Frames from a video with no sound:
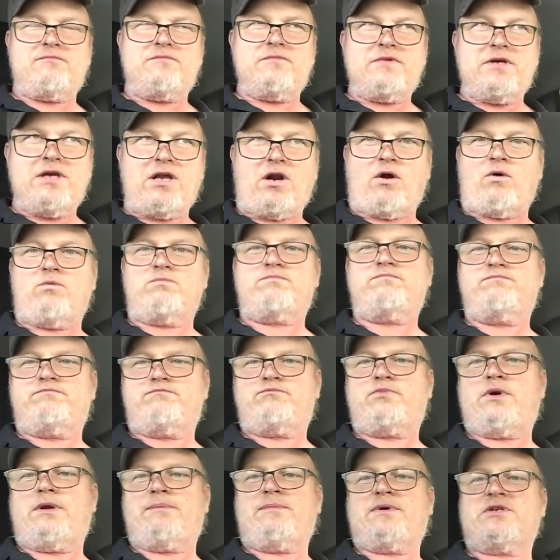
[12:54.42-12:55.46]
you know,
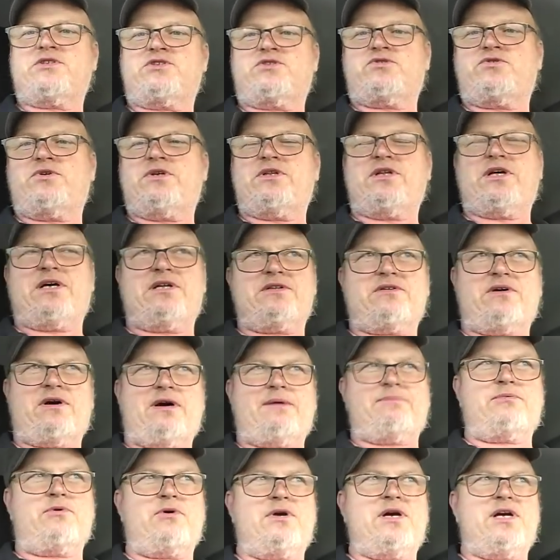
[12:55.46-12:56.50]
pretty much tree length
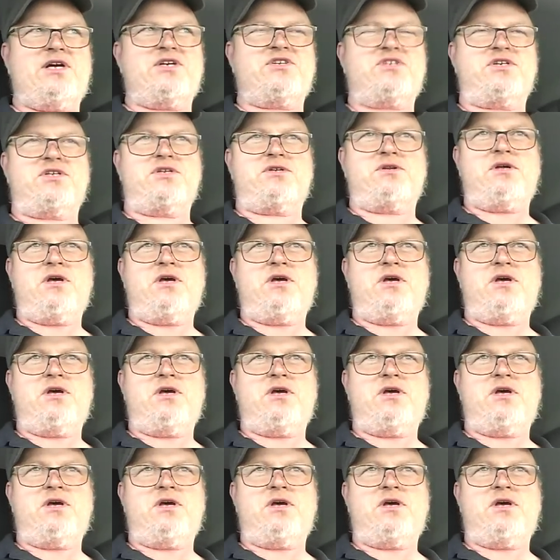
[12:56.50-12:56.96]
operation.